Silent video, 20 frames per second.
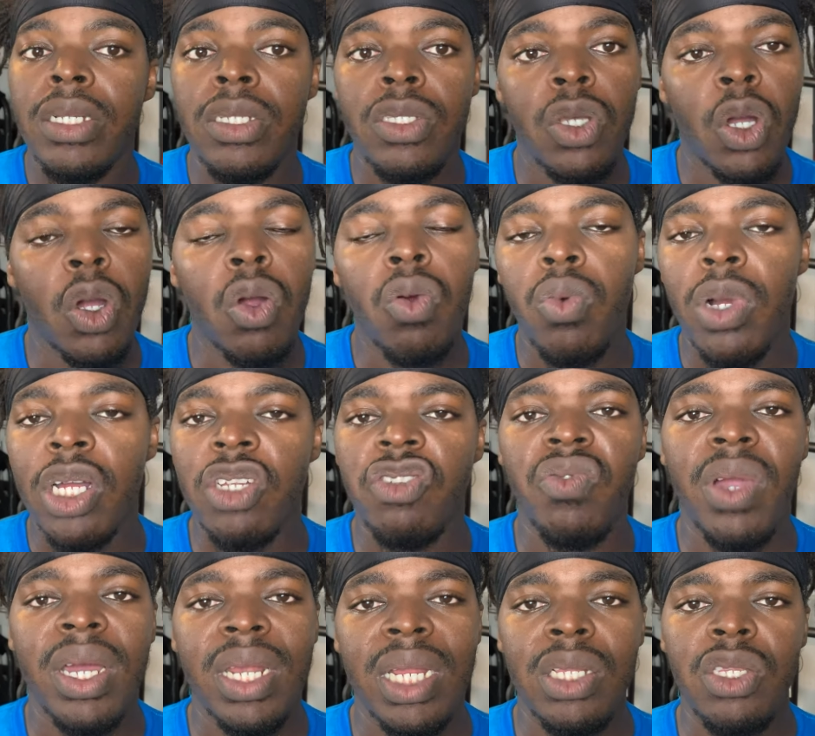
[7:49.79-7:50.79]
Don't rush
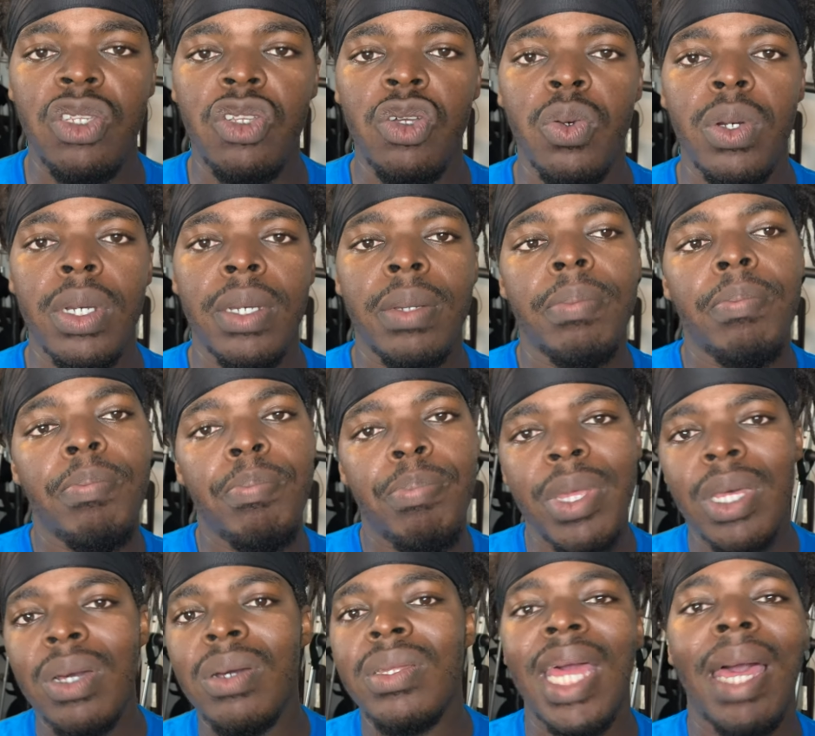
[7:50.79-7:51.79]
right into it.
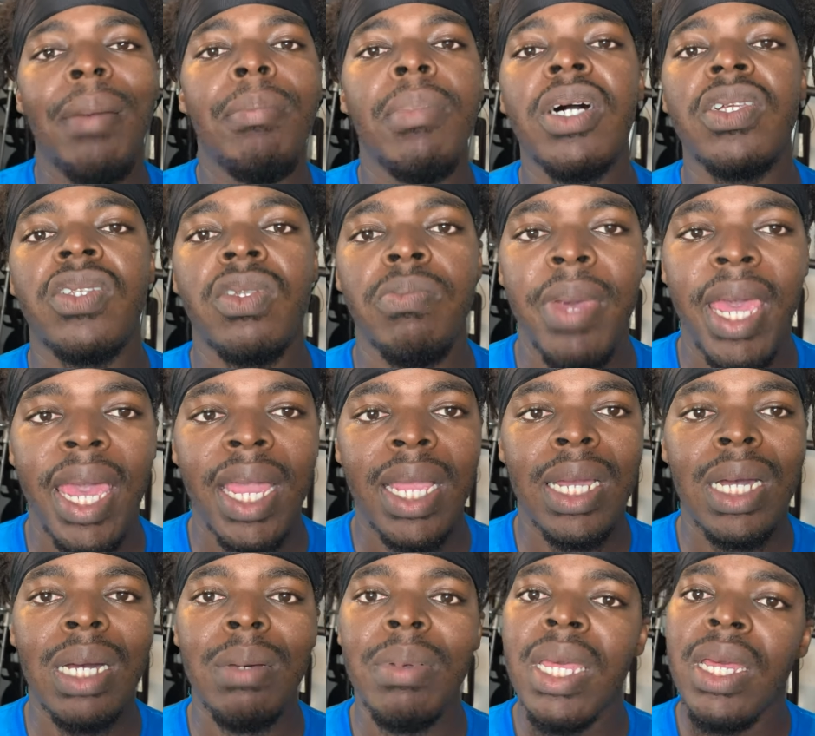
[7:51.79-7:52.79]
Build that muscle back
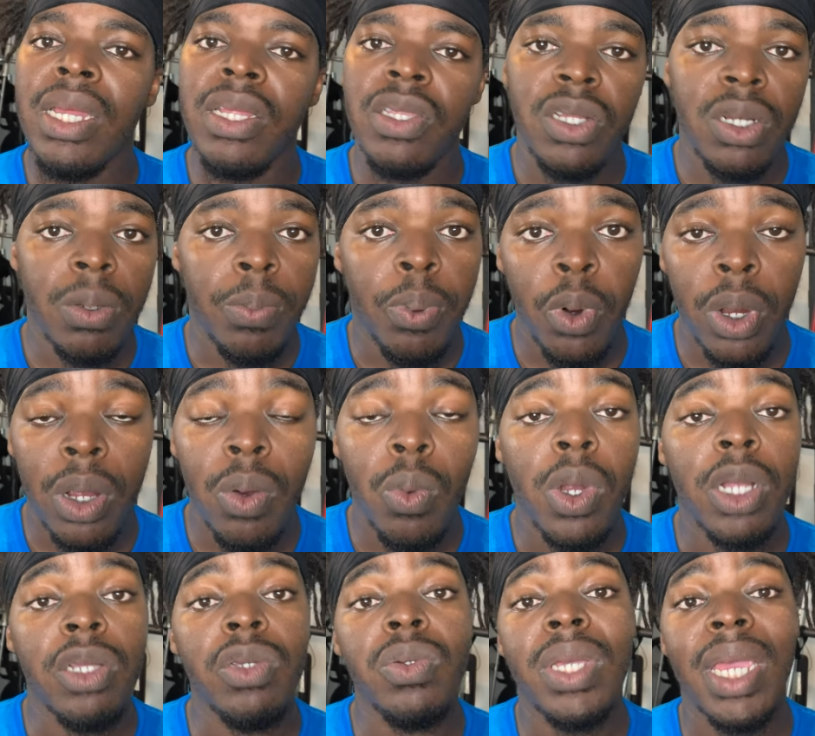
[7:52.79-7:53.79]
up to the point
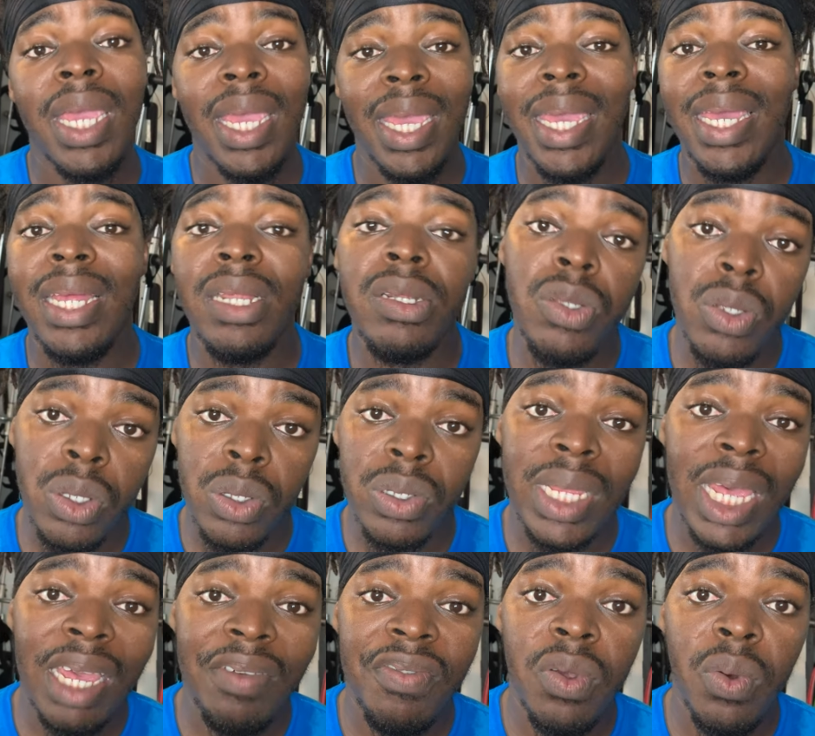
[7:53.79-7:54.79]
where you can do those
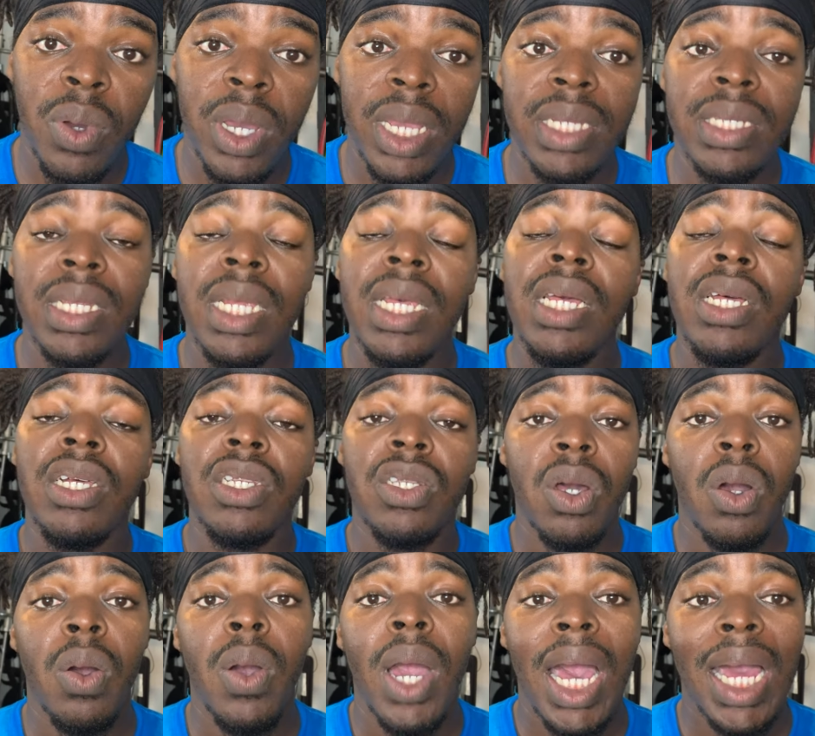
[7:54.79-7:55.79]
heavy weights.
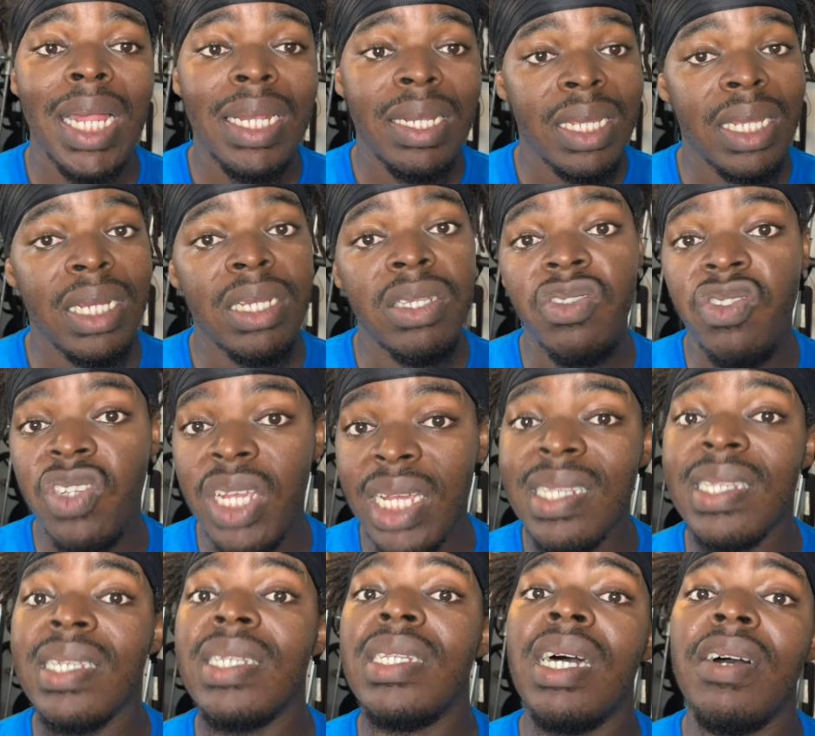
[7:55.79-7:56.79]
So I did
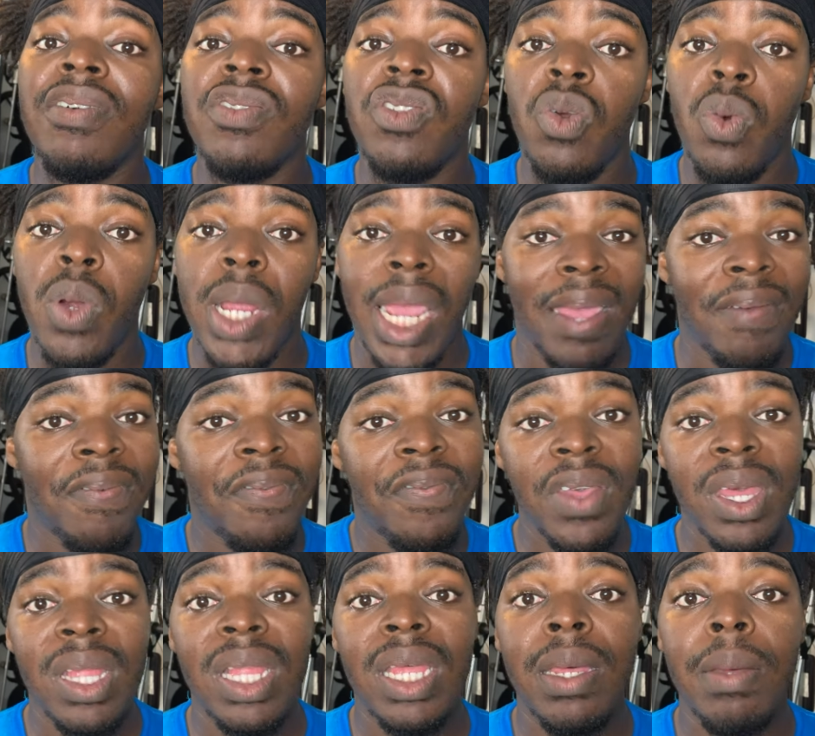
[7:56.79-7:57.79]
just enough to where I
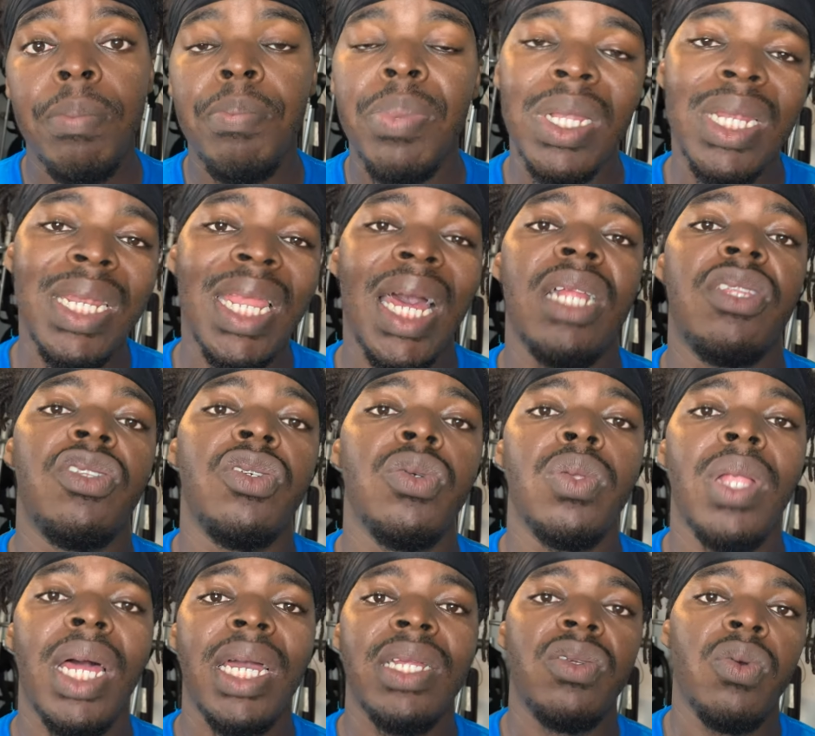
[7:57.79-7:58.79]
feel it, but not too
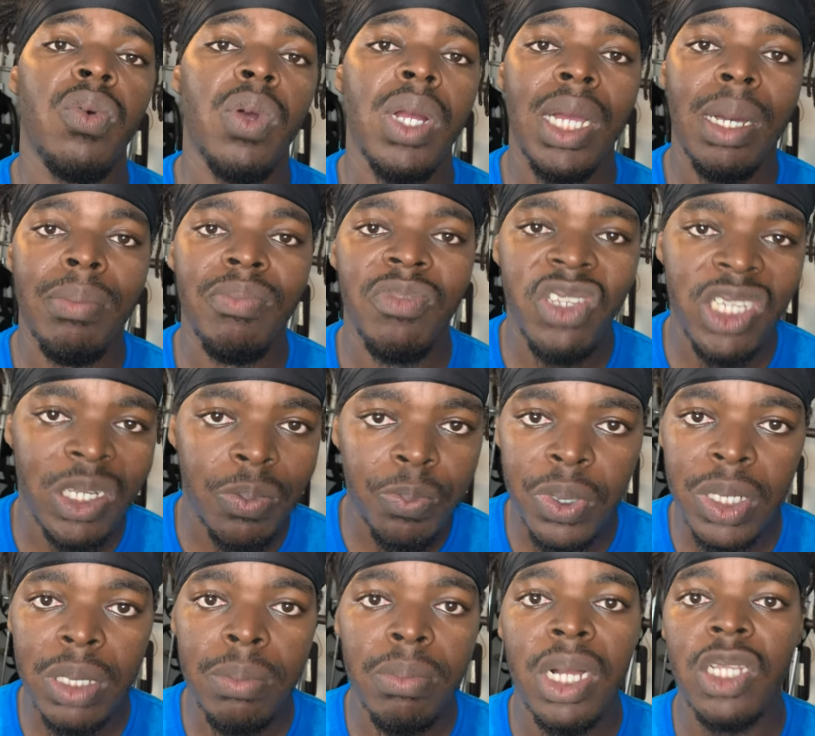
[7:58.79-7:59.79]
light to where I'm just
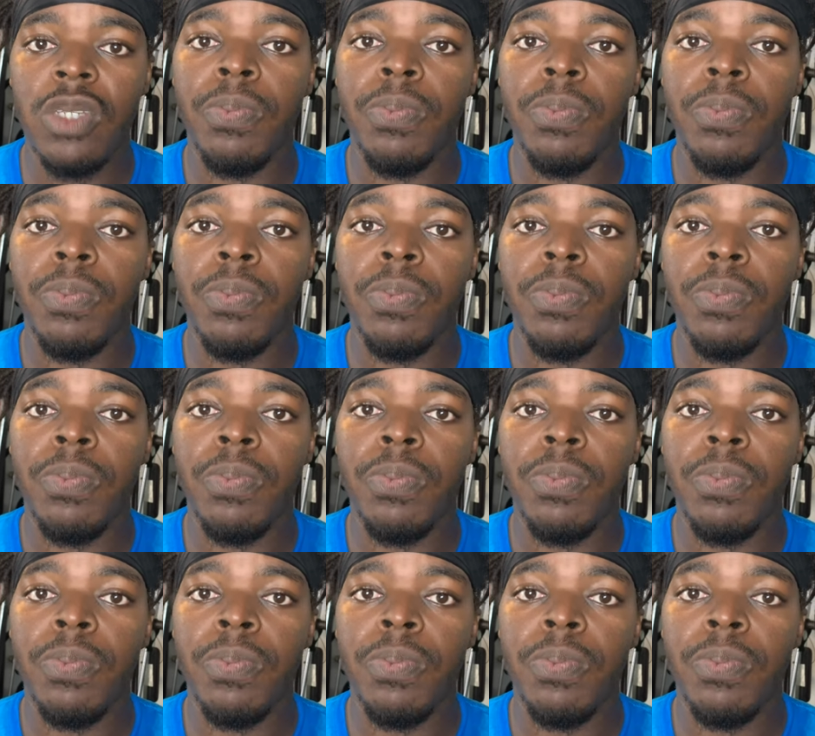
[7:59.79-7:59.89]
pretty much